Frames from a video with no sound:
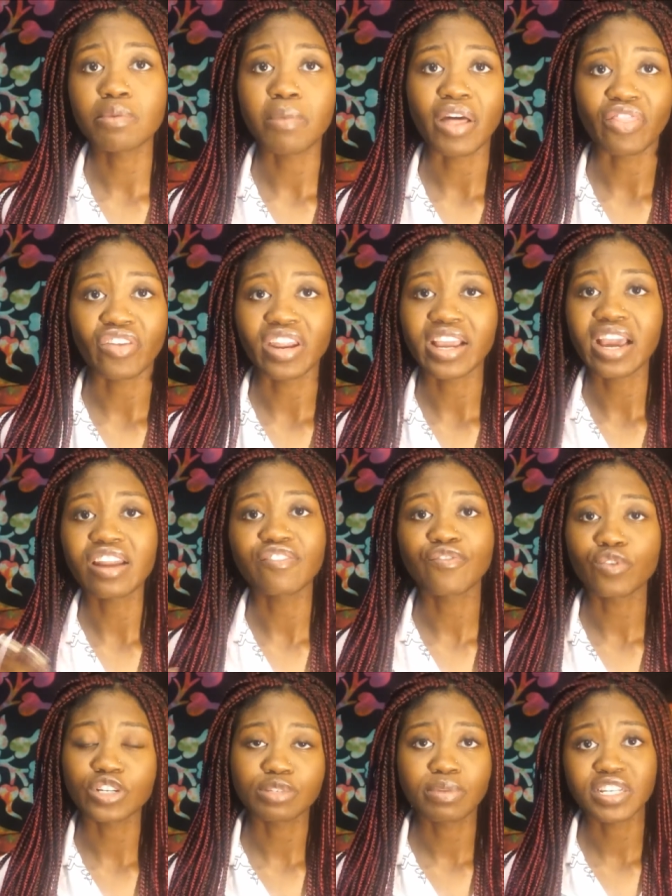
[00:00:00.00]
month and I kind of
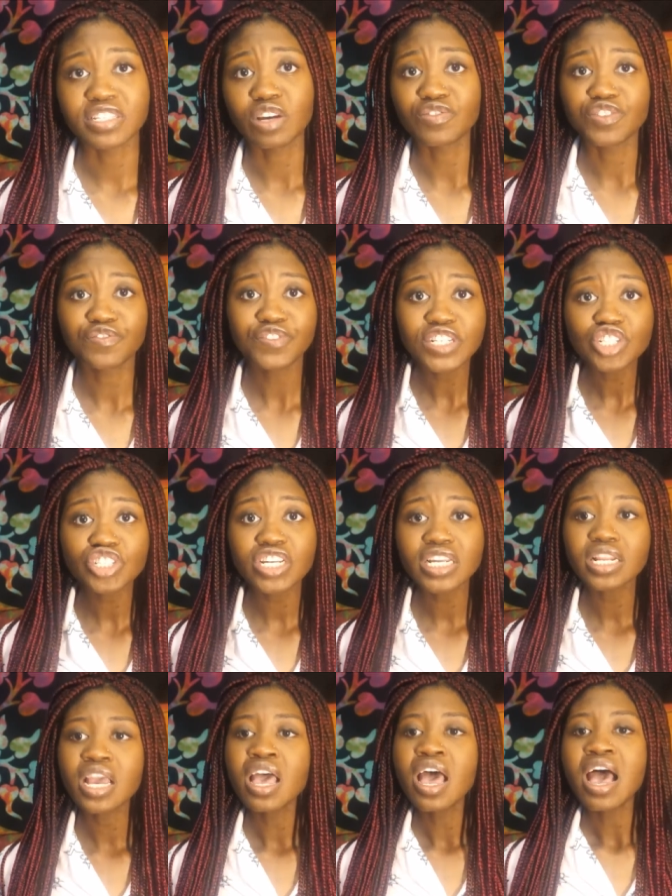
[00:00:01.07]
forced myself to finish it.